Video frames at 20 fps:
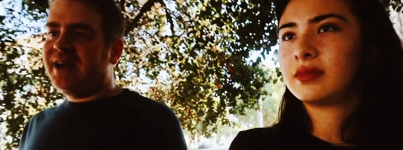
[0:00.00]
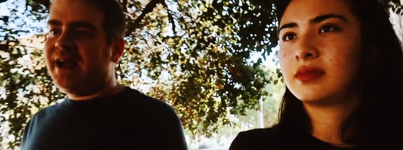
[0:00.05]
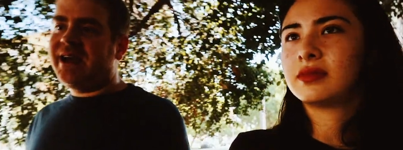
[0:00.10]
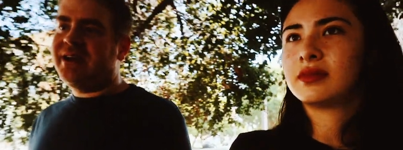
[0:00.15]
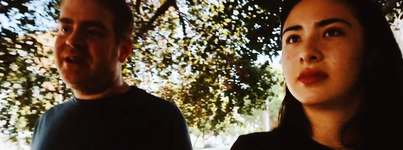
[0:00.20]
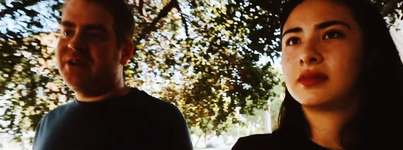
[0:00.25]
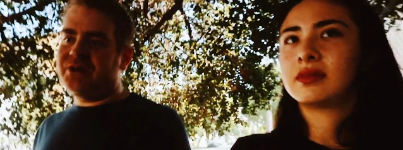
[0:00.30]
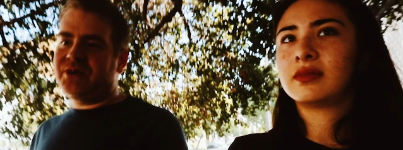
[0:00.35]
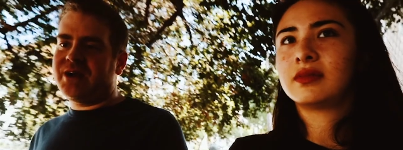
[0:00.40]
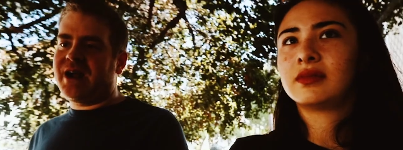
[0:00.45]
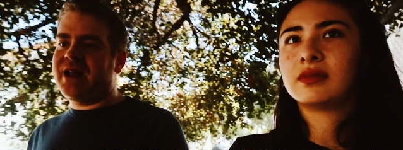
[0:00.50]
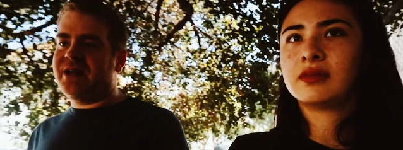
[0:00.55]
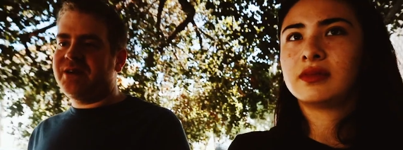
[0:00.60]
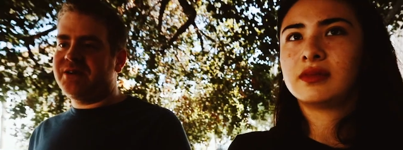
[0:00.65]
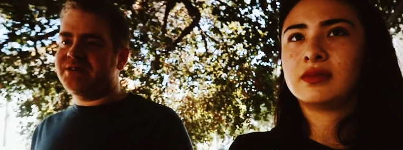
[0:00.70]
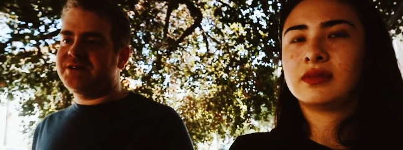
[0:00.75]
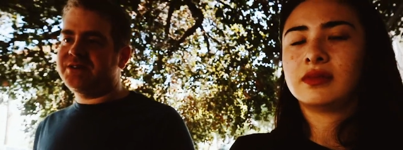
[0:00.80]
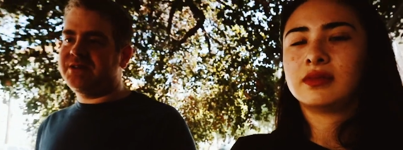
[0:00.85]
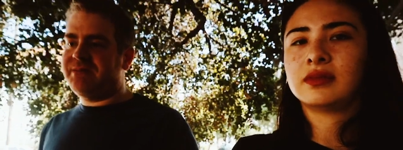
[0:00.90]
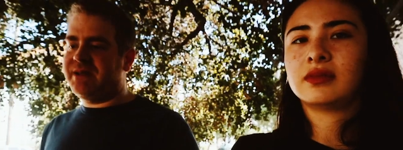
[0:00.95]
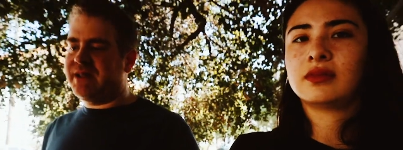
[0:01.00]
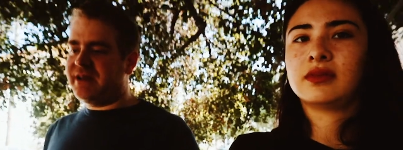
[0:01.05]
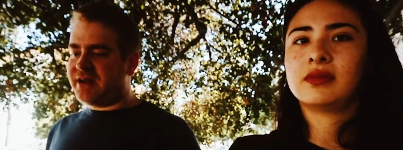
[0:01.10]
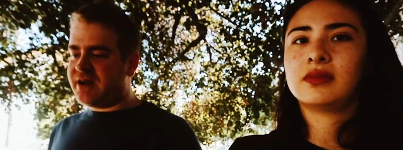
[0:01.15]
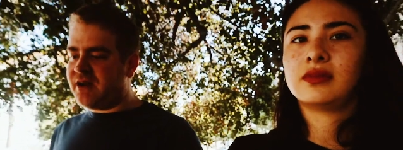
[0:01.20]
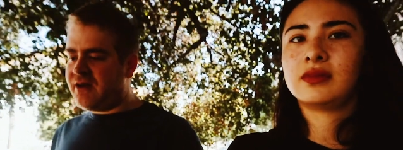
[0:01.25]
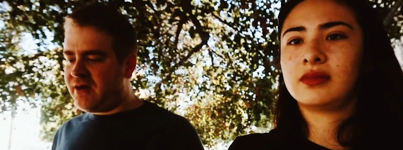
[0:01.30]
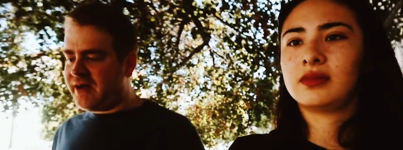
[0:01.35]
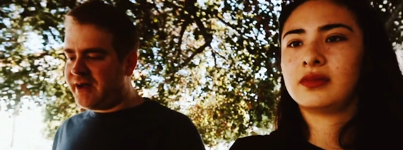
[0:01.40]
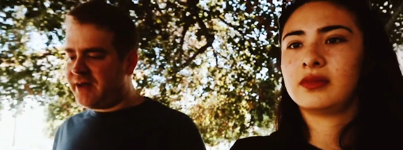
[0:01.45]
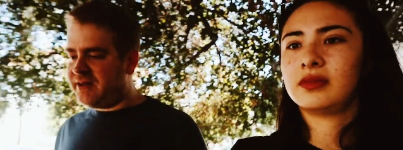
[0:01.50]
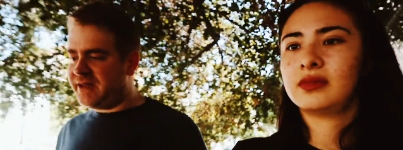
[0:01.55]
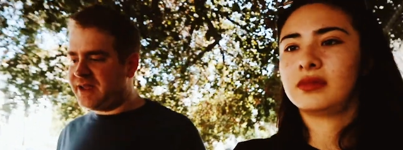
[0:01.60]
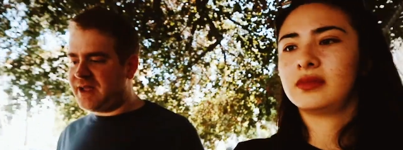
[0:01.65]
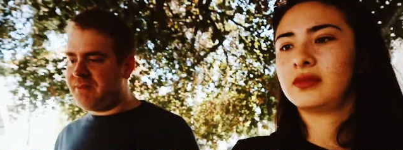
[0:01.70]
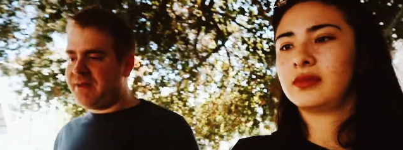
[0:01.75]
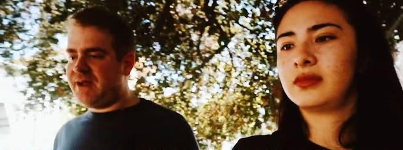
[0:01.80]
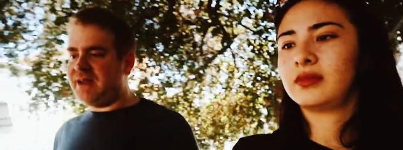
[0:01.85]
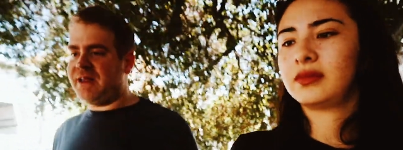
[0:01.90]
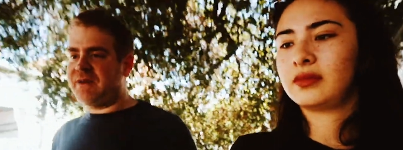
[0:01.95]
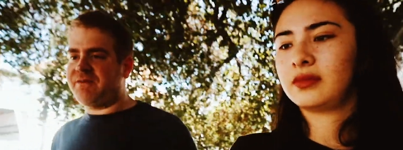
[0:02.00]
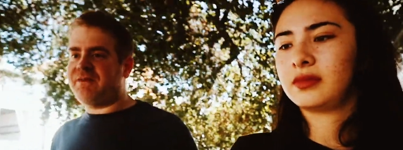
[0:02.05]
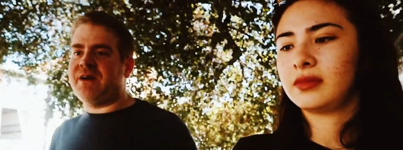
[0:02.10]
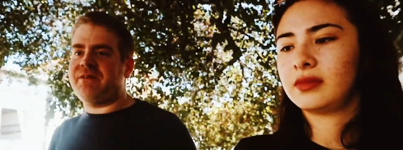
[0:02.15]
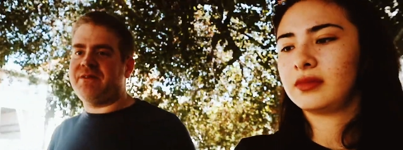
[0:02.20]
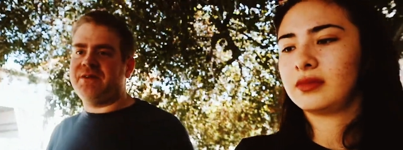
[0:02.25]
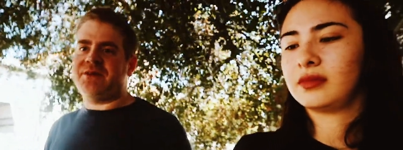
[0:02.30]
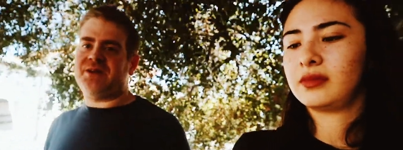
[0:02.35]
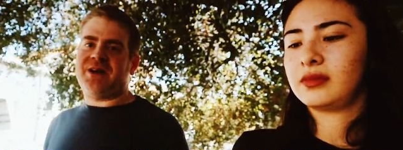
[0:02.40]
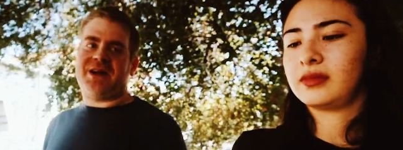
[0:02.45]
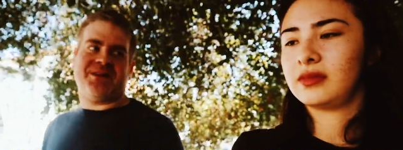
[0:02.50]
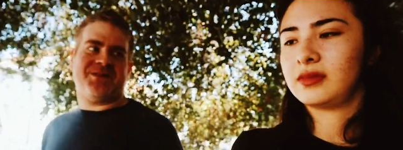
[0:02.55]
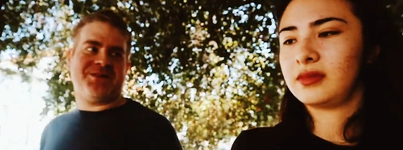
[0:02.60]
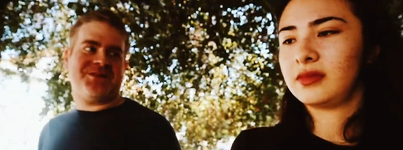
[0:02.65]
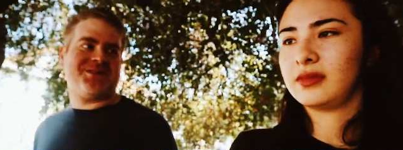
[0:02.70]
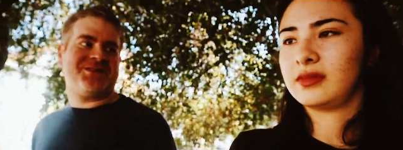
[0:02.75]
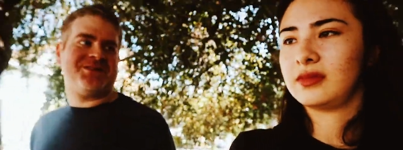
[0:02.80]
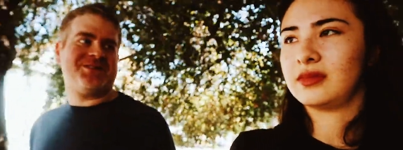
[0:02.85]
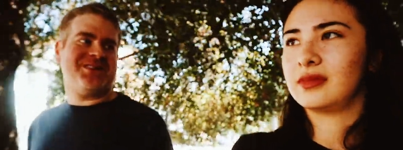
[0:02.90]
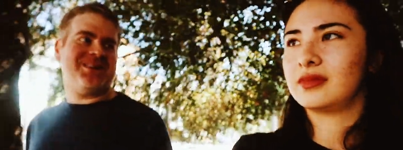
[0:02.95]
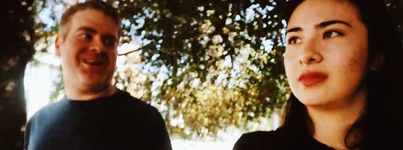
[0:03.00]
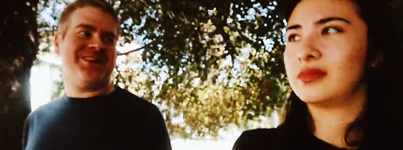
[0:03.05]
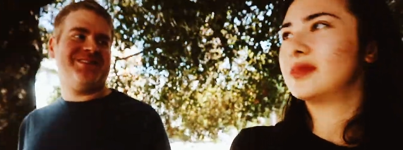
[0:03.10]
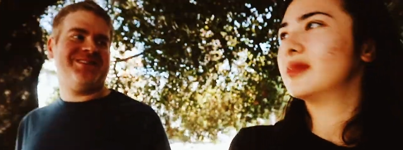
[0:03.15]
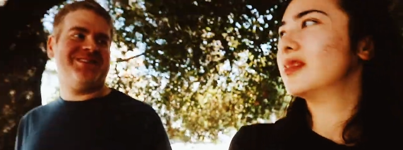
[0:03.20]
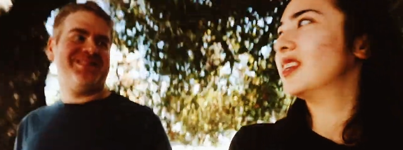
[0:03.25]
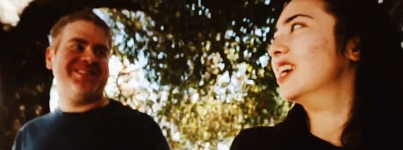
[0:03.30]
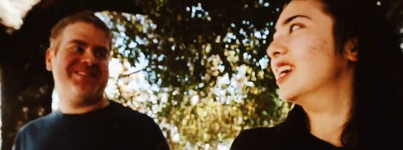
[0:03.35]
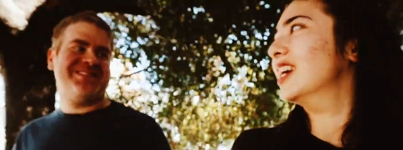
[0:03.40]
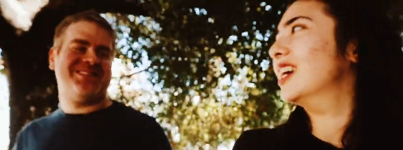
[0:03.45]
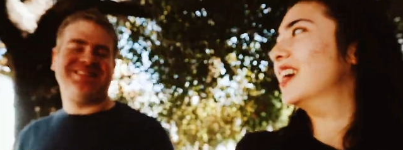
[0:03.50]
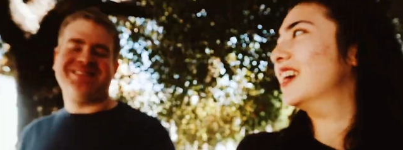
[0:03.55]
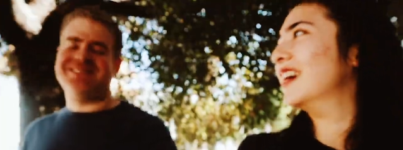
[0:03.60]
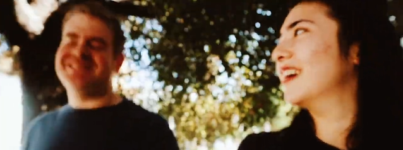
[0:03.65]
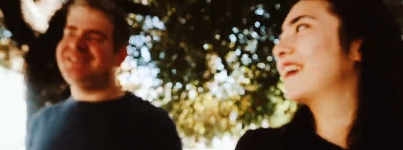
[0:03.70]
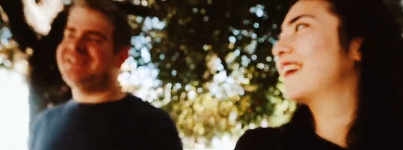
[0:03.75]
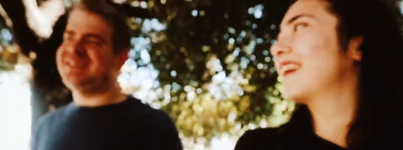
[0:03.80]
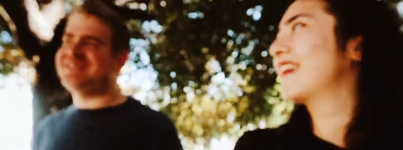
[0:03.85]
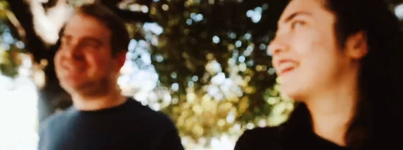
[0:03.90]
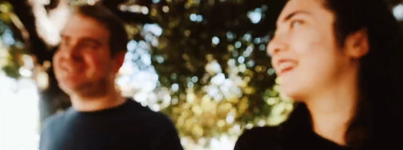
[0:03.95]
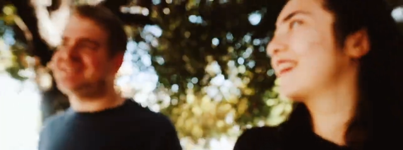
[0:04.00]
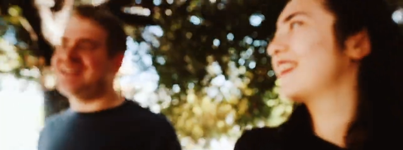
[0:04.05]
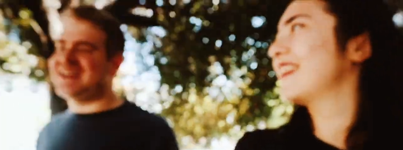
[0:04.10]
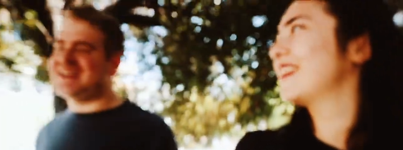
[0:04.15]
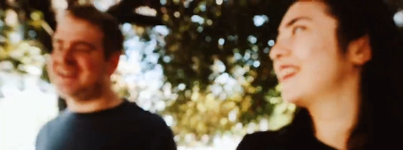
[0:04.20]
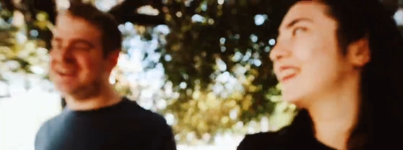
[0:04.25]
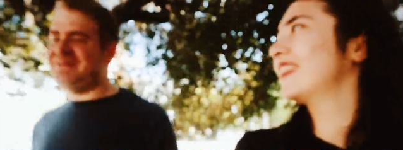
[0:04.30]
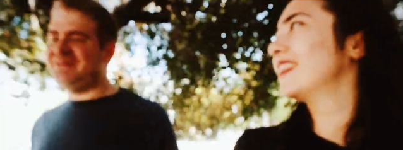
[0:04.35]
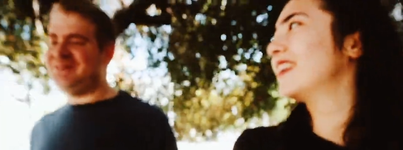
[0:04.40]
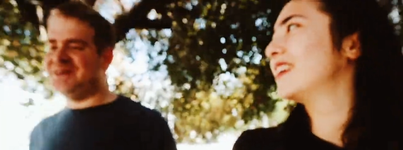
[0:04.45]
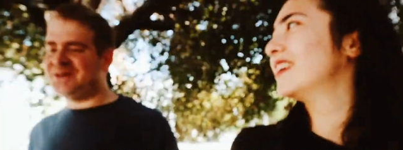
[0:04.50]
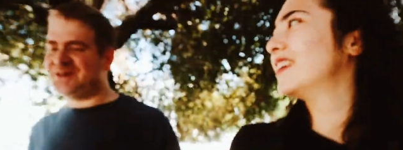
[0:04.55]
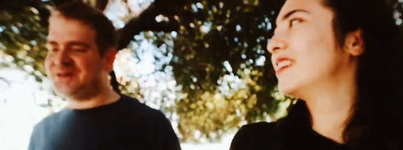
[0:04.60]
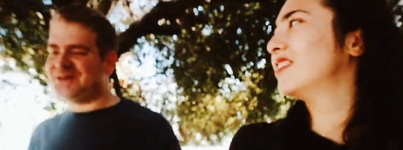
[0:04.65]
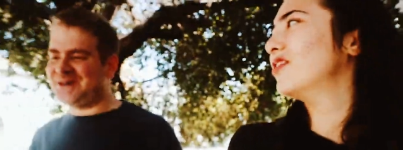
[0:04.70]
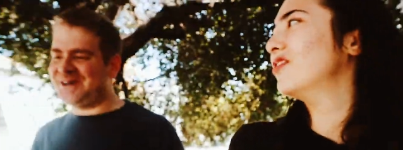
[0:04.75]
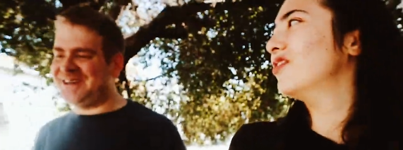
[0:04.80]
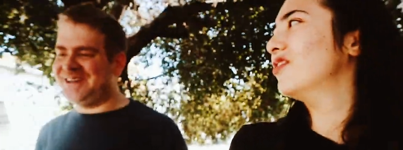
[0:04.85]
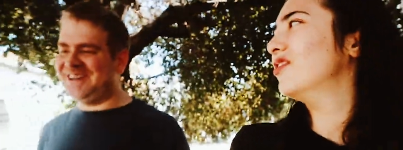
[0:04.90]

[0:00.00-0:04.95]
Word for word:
Speaker 1: eight hundred dollars, they'll be like, oh, I only get paid like five hundred dollars. You know? Yeah. It's that kind of industry.